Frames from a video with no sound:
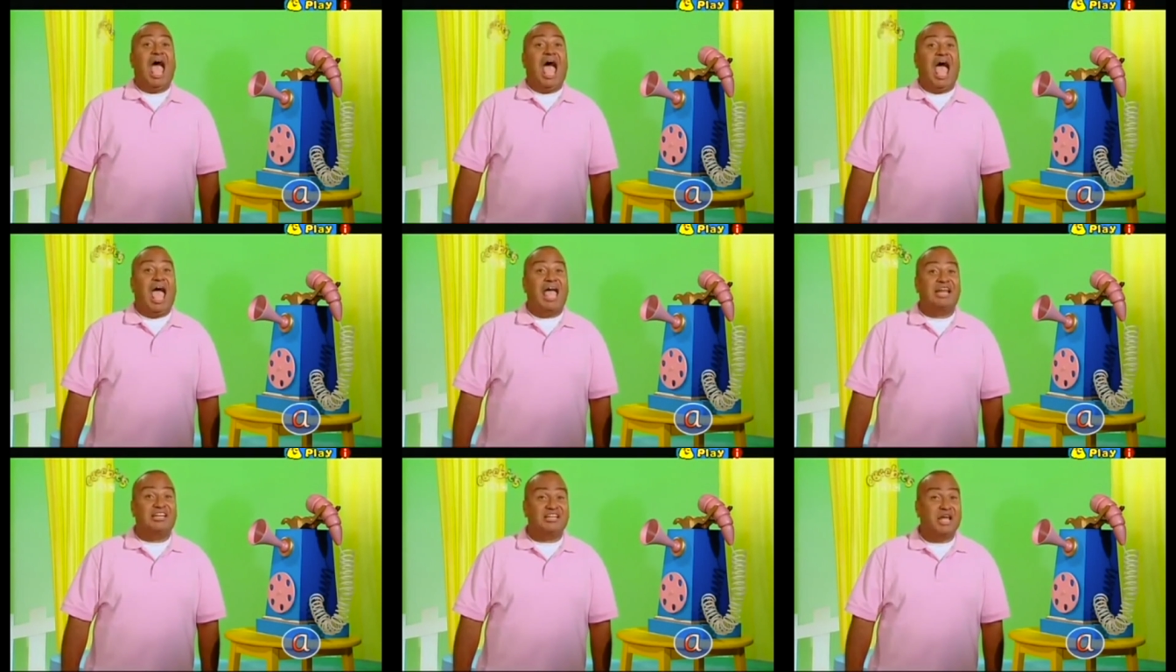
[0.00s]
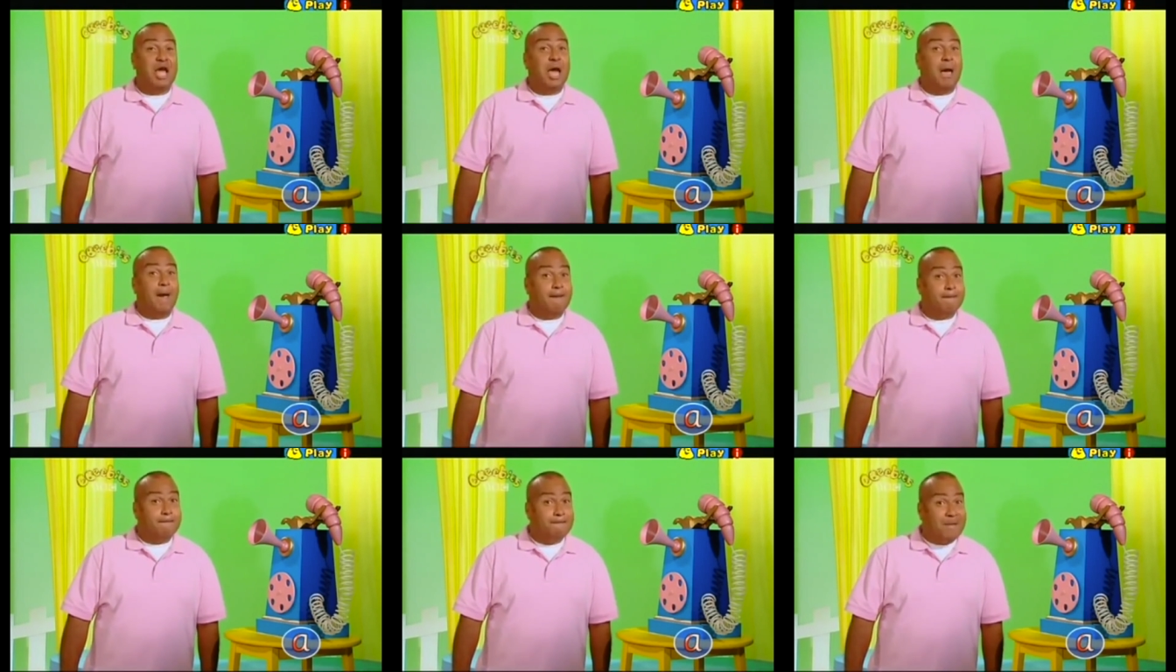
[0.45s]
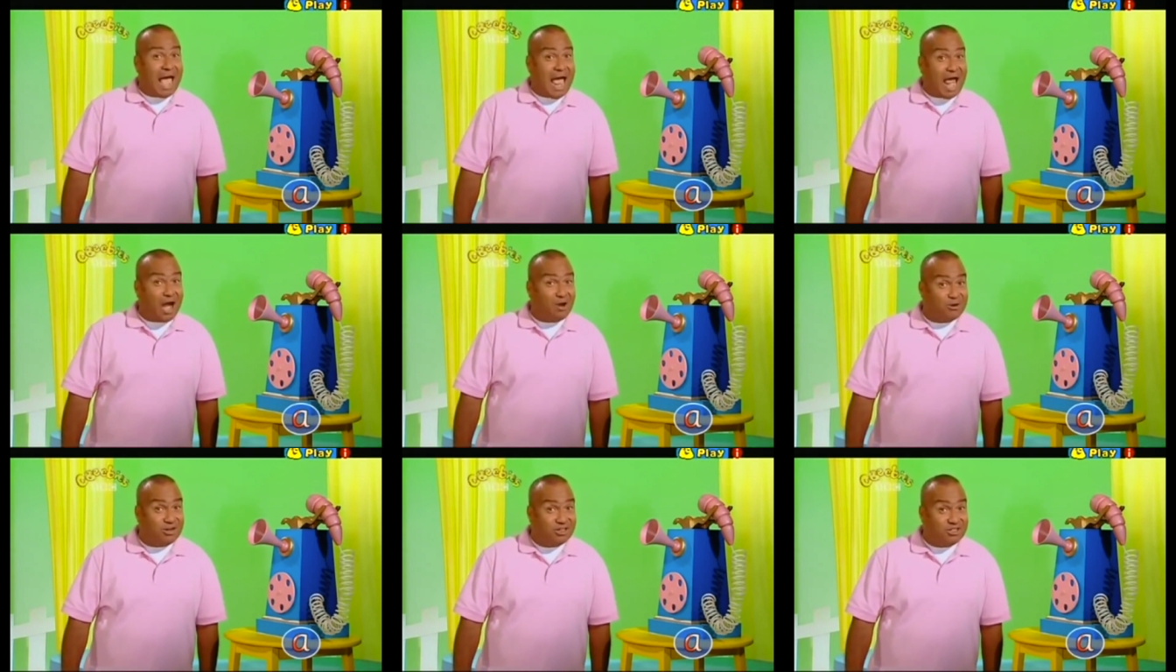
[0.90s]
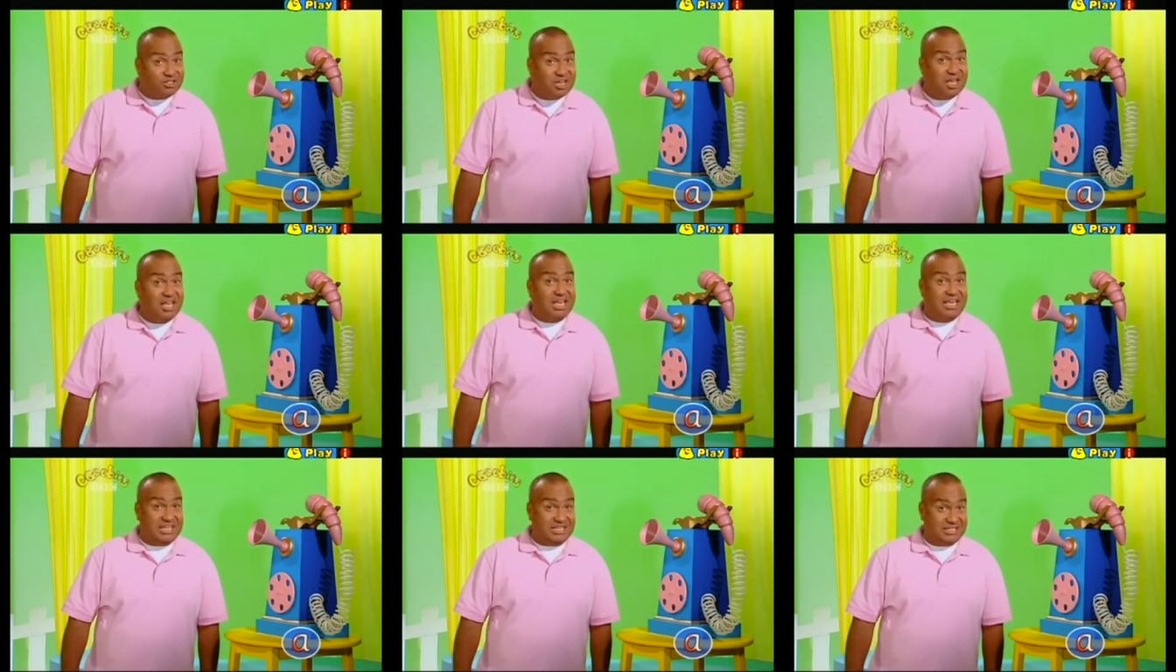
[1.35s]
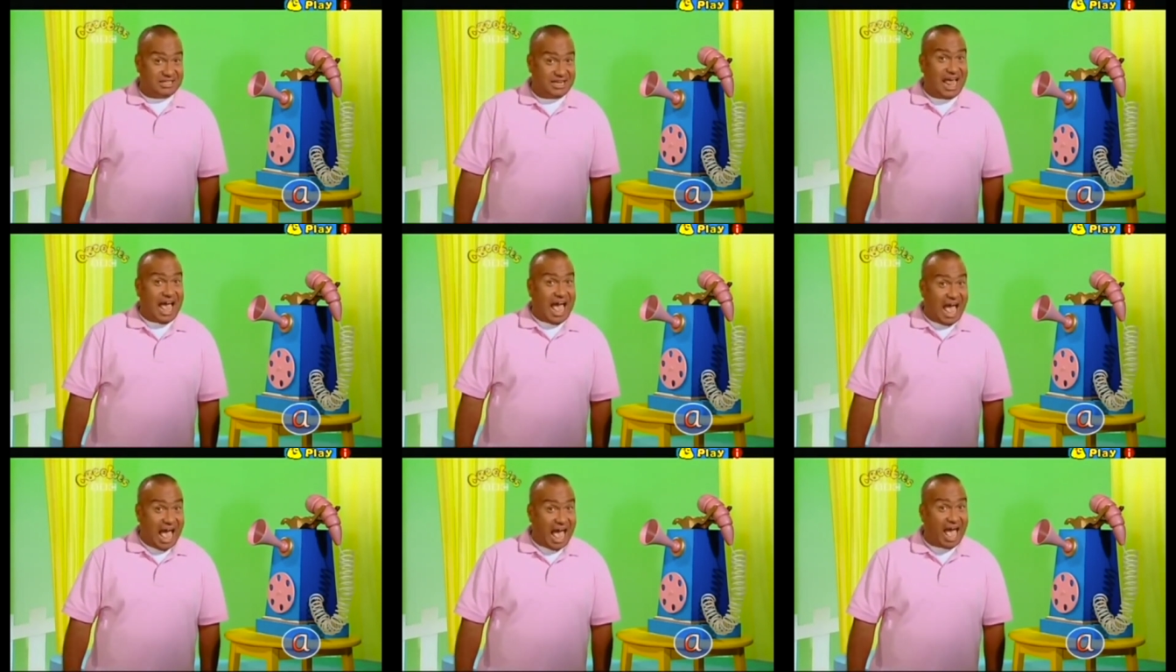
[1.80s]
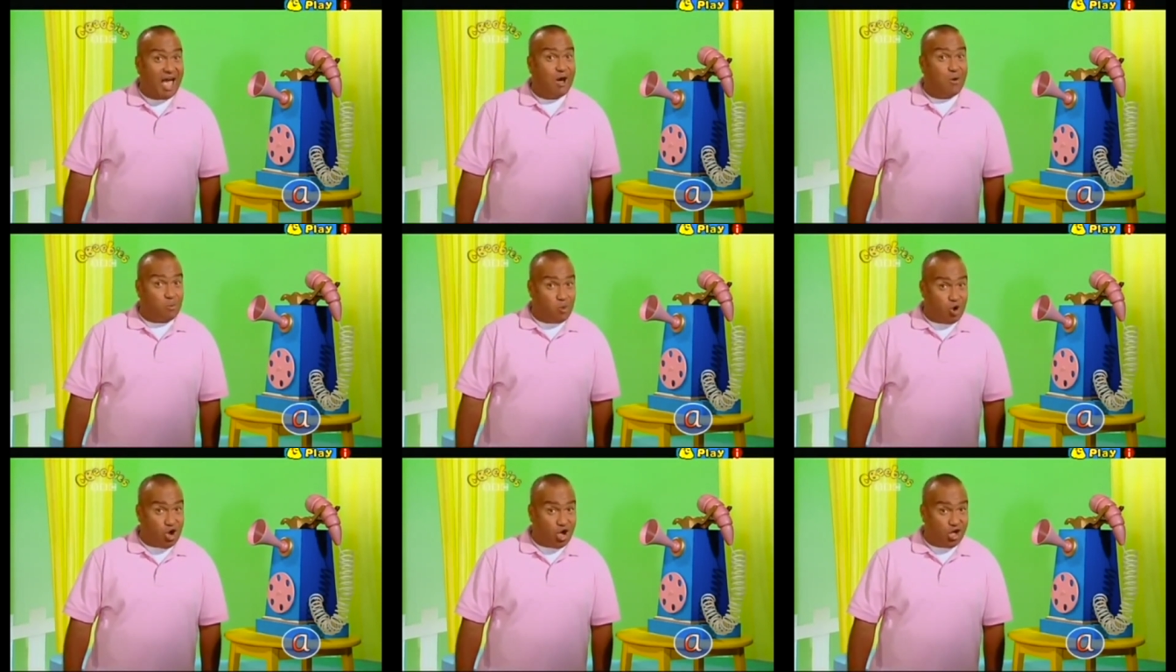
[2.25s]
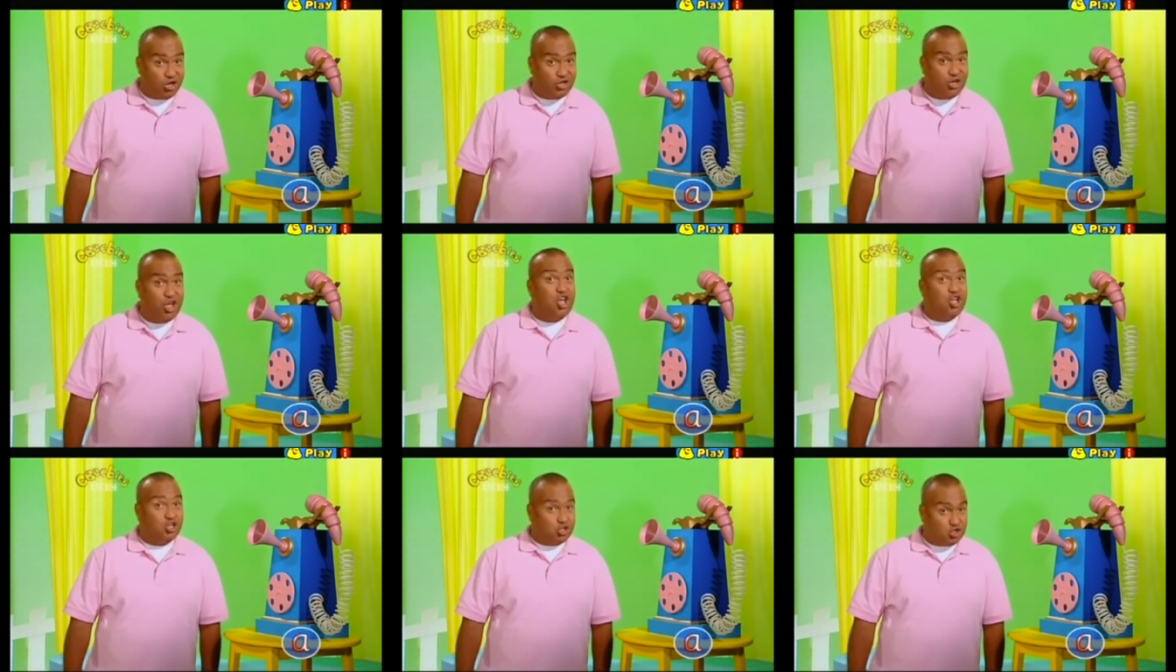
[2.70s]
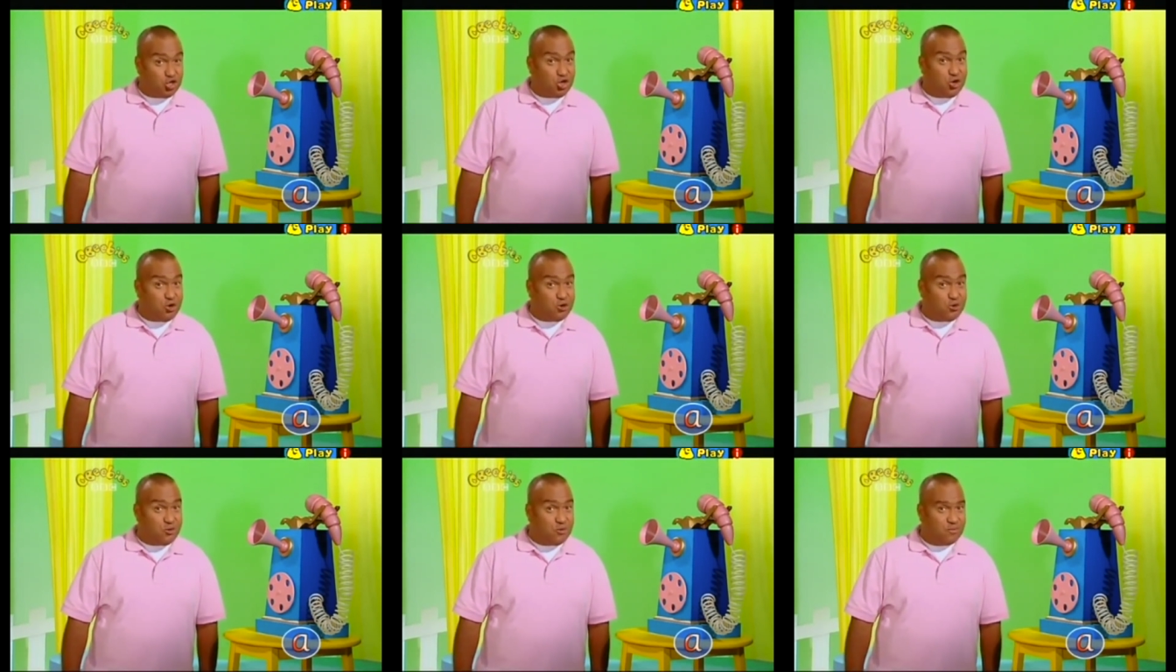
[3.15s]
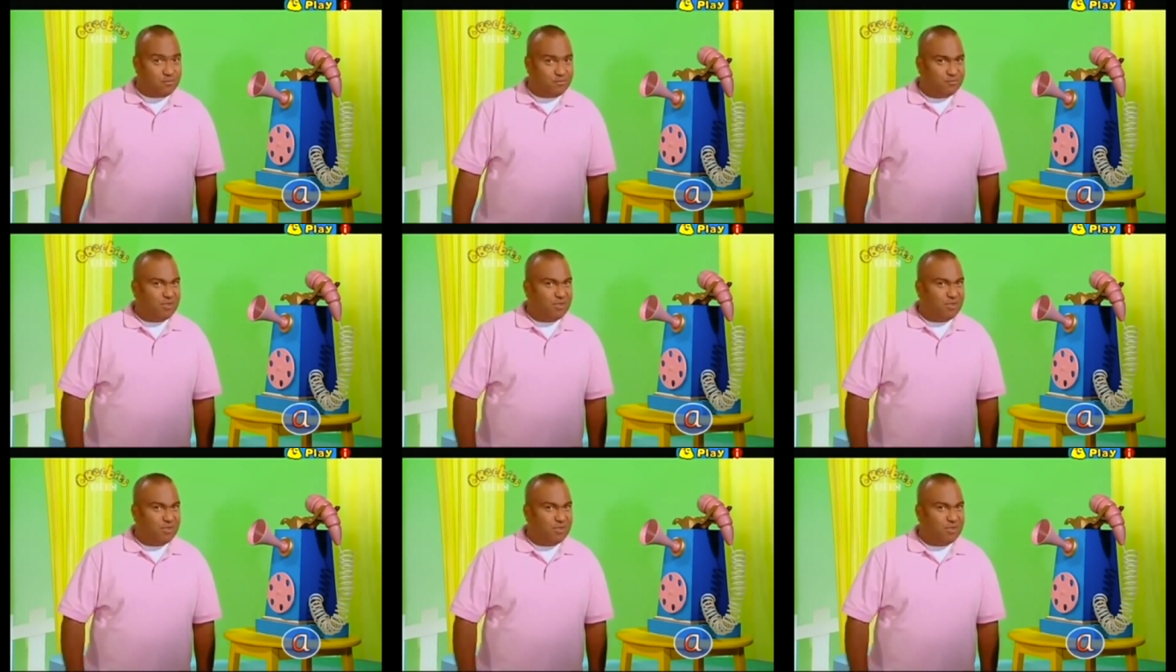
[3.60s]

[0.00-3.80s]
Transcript: and parrot is an a word too.